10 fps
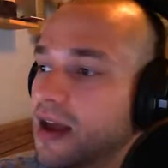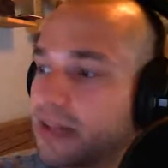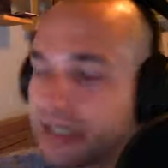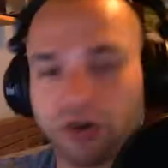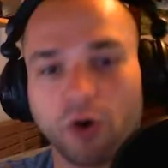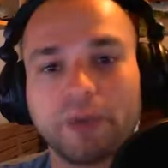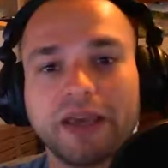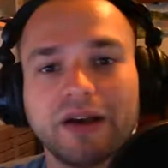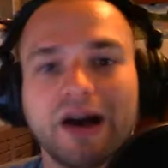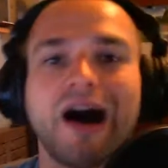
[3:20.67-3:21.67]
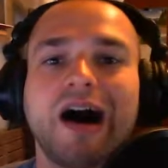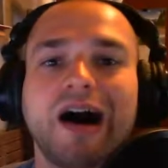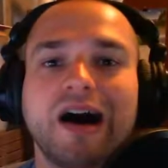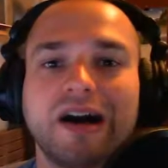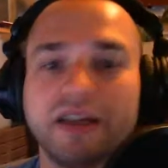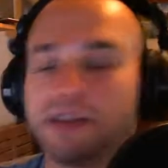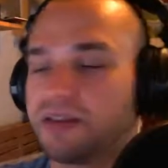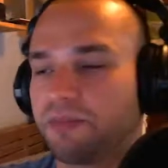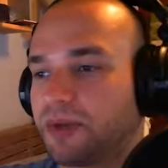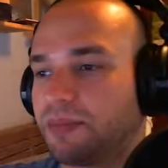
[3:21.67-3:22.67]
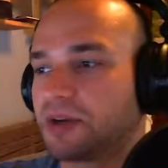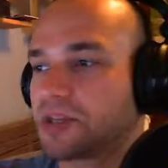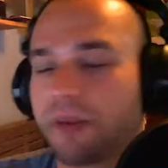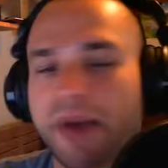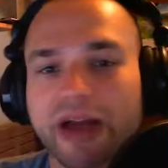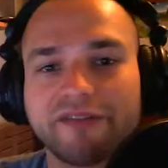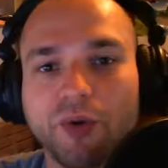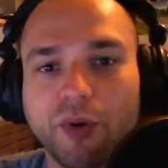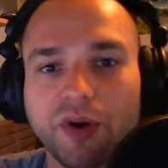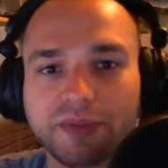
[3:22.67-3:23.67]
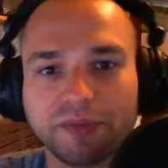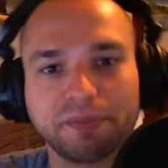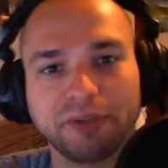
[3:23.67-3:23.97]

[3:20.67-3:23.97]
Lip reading: They told me, pretty much they went back and forth,